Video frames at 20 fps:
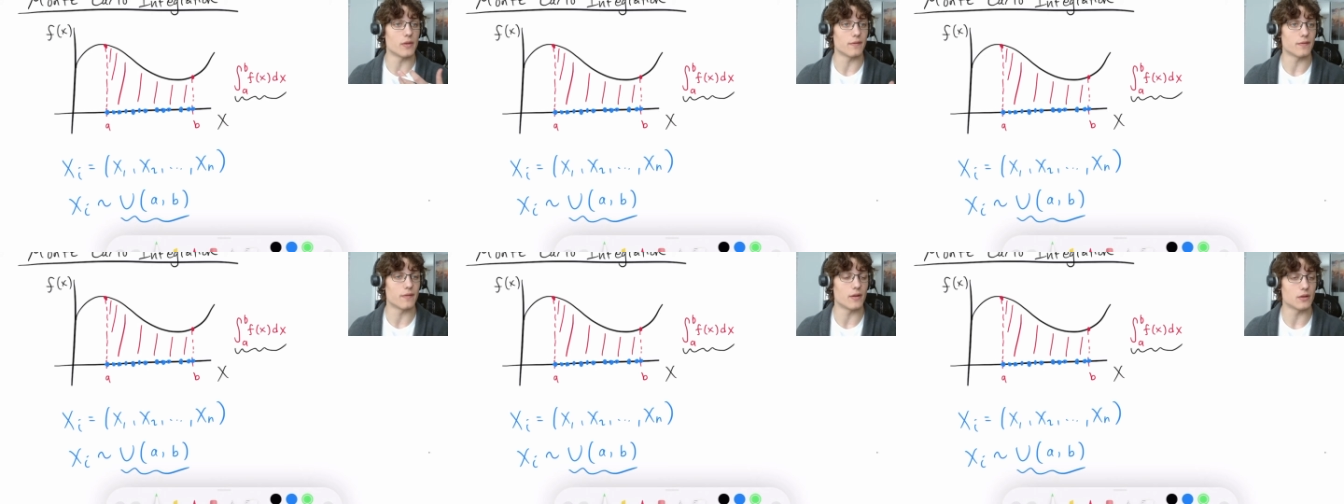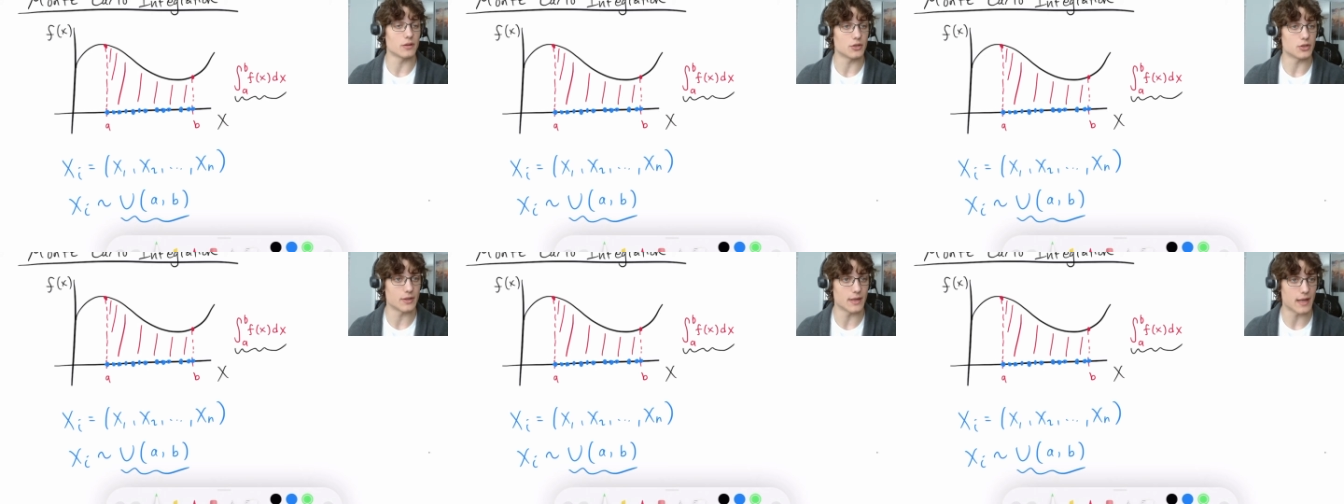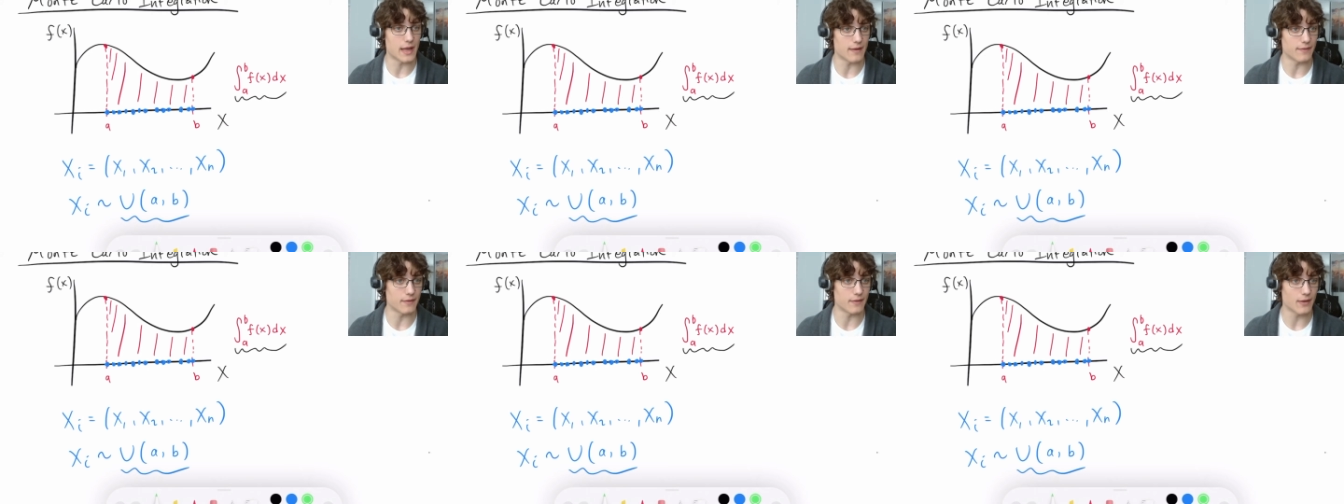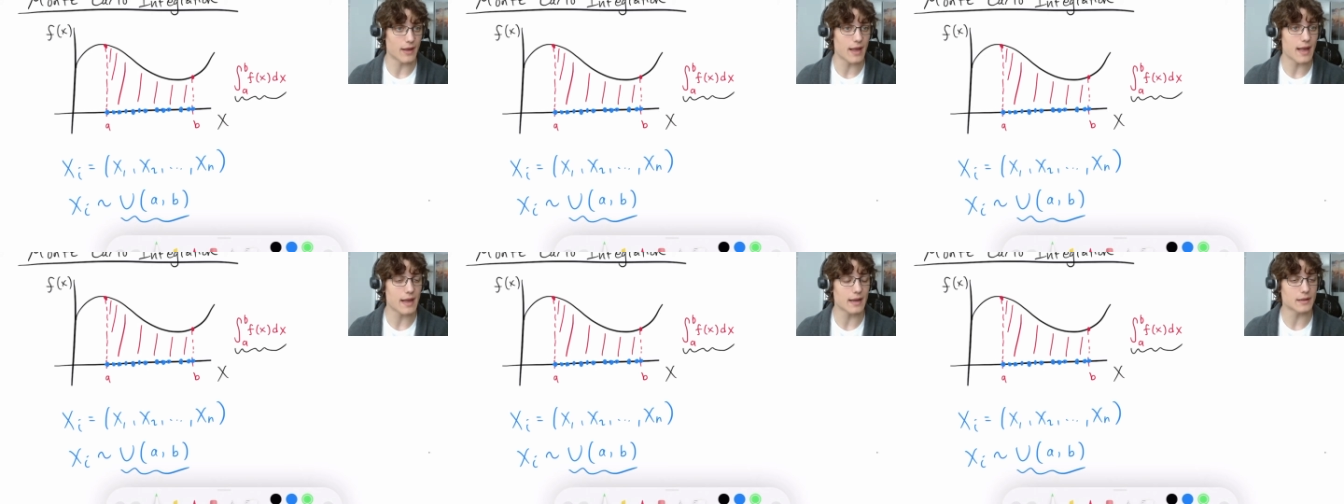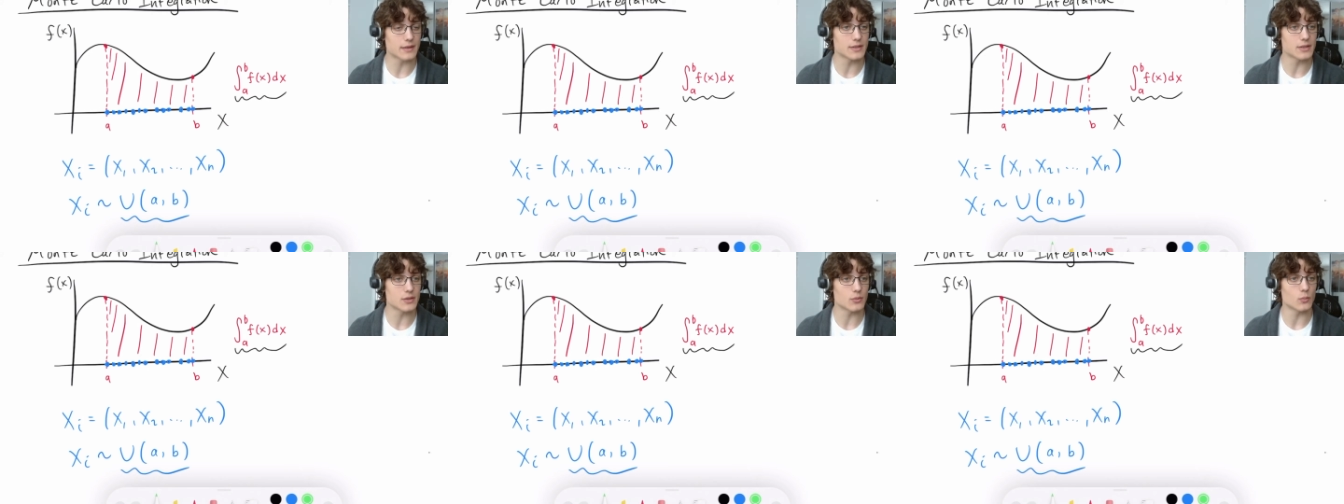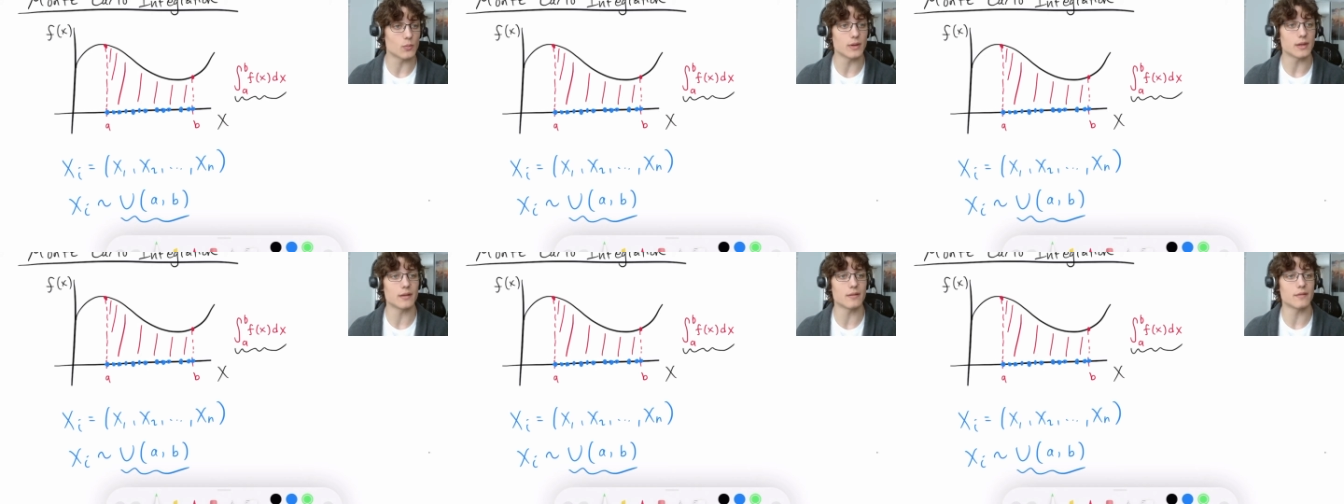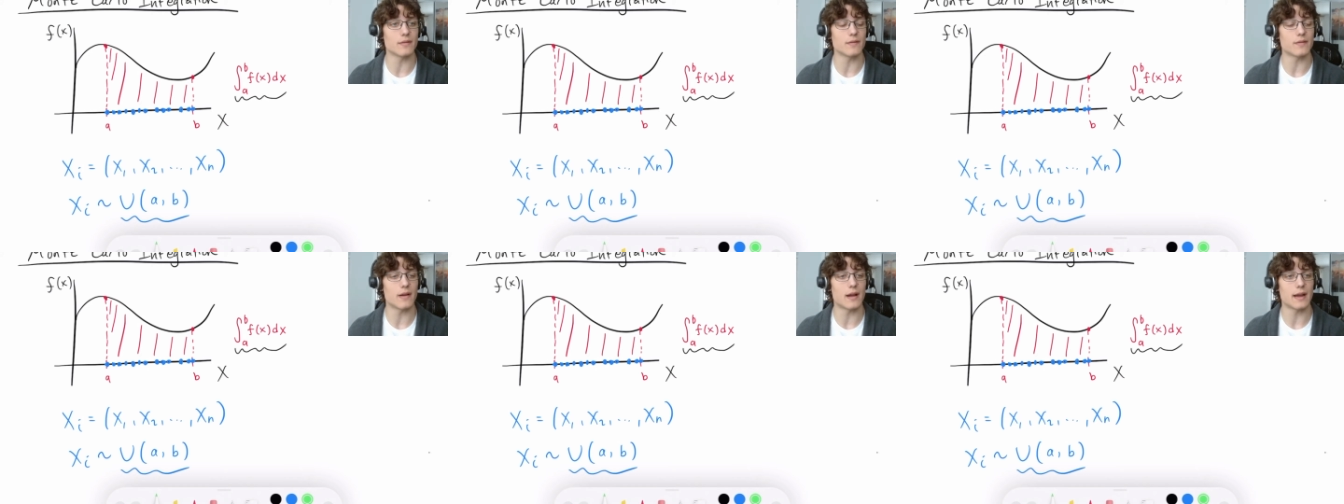the function f of x, we can
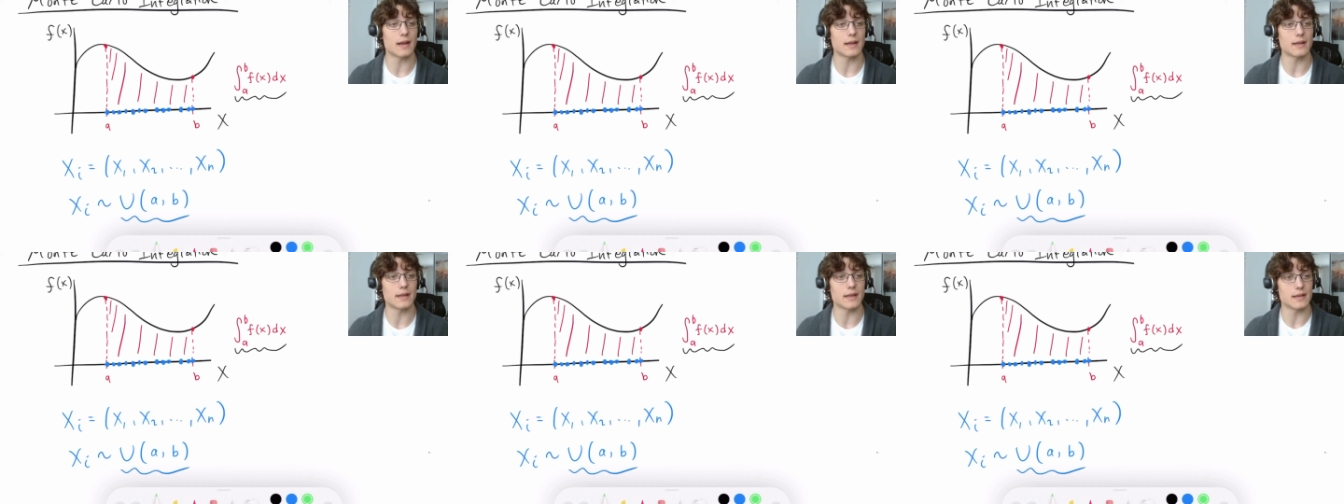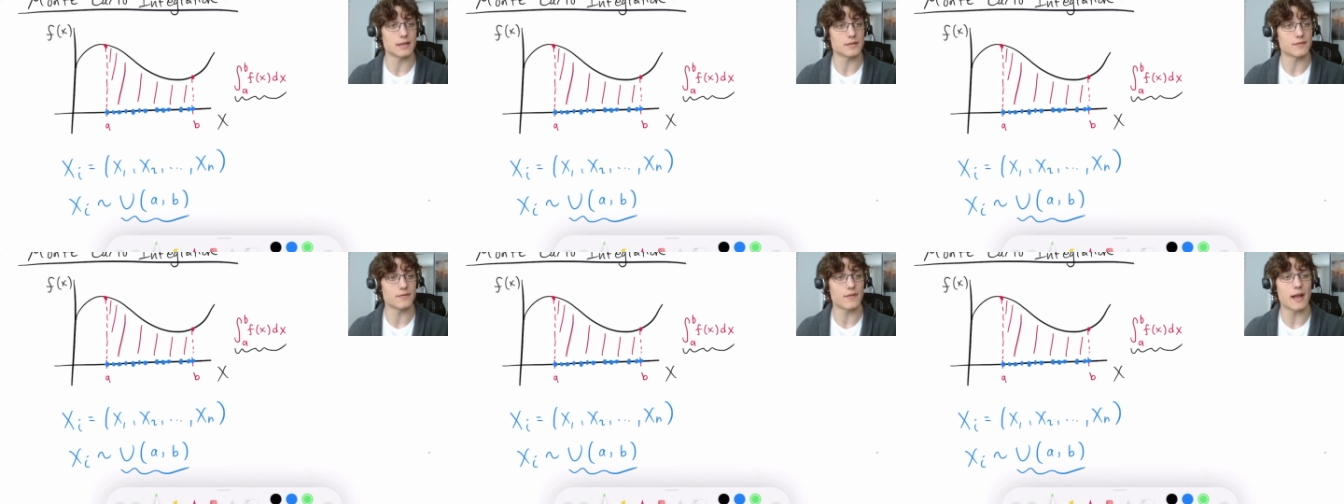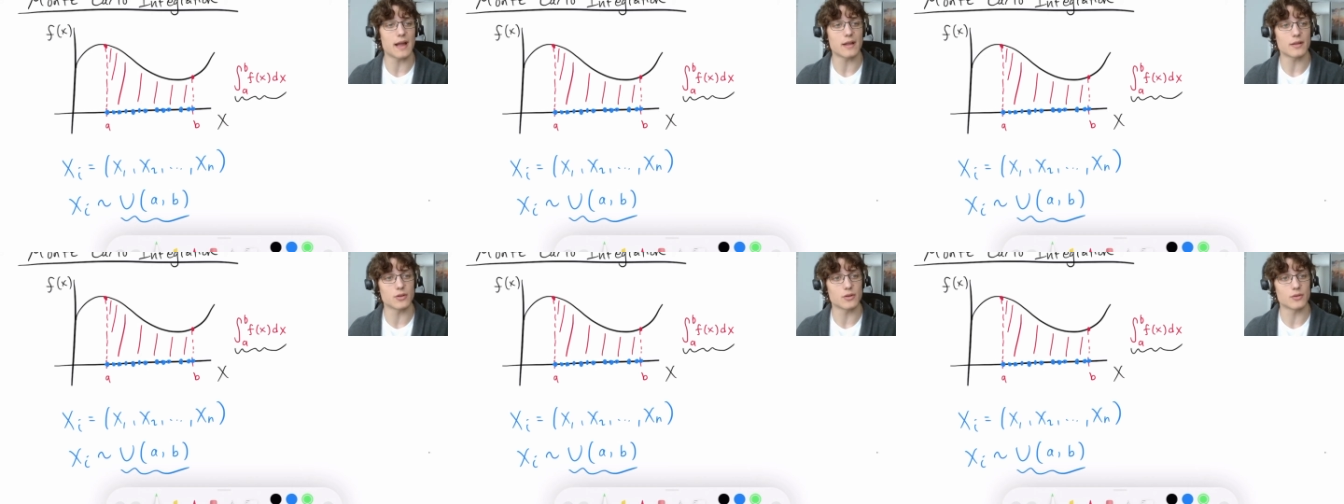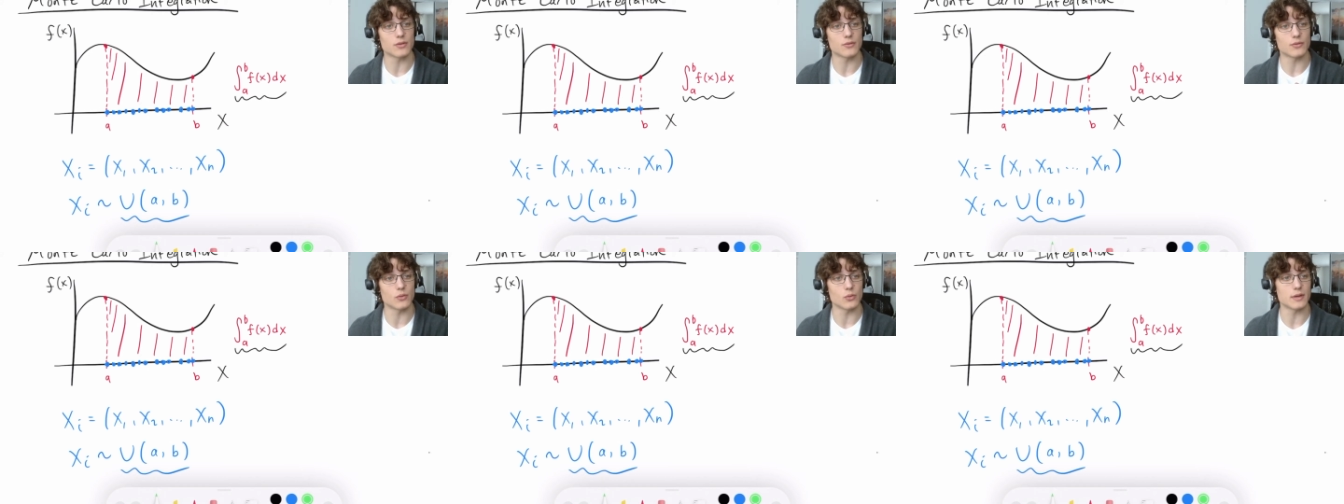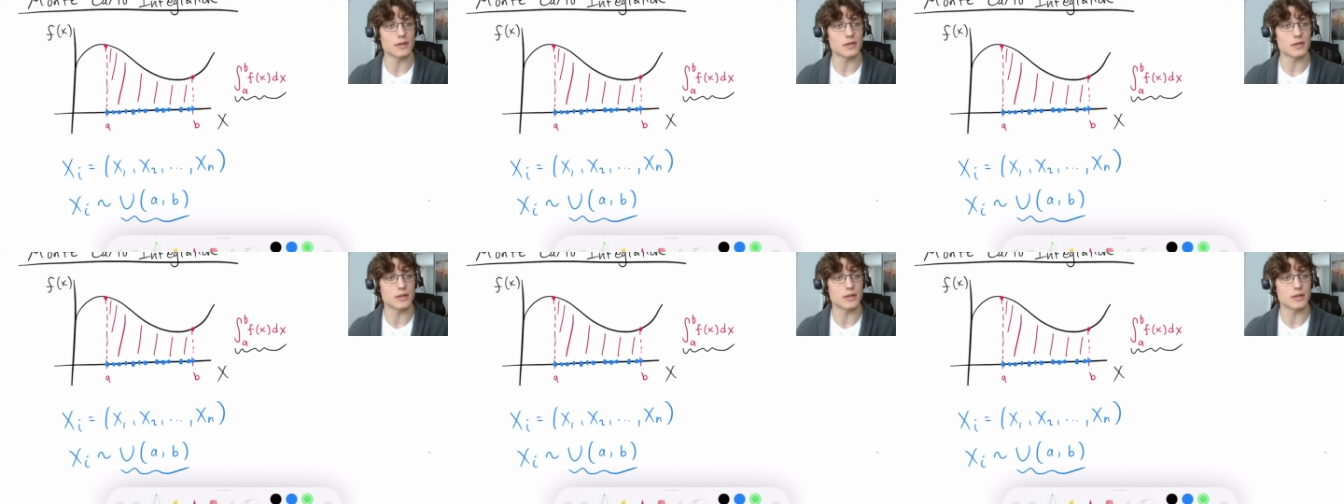find its value for